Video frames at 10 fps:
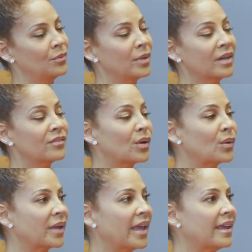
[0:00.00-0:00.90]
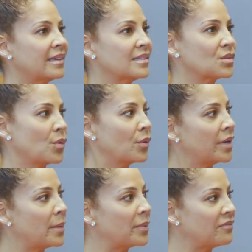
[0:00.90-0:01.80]
Whatever okay is,
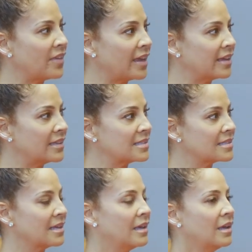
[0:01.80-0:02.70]
growing up in Vegas